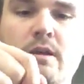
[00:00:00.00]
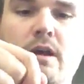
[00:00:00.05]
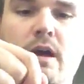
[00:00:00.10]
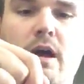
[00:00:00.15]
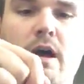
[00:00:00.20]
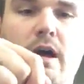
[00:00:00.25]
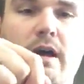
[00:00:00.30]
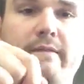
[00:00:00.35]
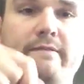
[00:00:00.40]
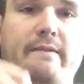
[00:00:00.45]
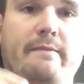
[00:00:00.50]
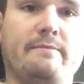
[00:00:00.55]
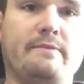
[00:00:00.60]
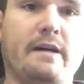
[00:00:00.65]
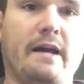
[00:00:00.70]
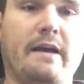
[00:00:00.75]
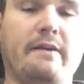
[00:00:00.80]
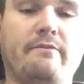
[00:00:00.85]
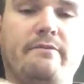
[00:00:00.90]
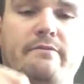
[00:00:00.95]
uh, if I'm
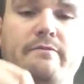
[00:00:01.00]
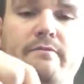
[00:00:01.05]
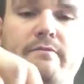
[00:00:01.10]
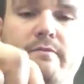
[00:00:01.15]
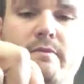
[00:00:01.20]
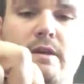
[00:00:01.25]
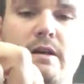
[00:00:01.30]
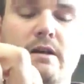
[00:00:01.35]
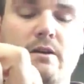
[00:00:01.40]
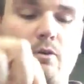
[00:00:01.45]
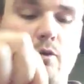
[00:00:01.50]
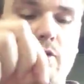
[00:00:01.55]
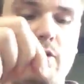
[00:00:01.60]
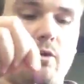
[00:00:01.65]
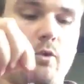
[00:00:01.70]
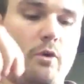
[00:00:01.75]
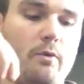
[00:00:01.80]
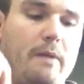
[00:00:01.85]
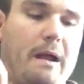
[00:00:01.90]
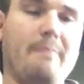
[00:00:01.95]
tying, uh, or
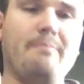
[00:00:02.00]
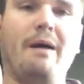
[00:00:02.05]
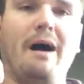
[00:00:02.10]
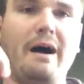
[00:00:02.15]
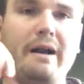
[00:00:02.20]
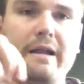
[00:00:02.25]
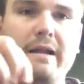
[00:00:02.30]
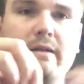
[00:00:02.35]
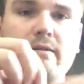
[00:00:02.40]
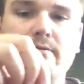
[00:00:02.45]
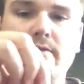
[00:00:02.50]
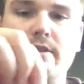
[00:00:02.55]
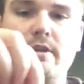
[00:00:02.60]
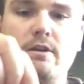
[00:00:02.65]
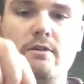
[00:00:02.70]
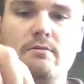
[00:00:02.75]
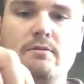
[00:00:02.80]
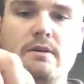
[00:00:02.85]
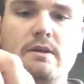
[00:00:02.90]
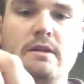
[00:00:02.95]
or my body, you
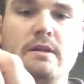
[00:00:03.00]
know.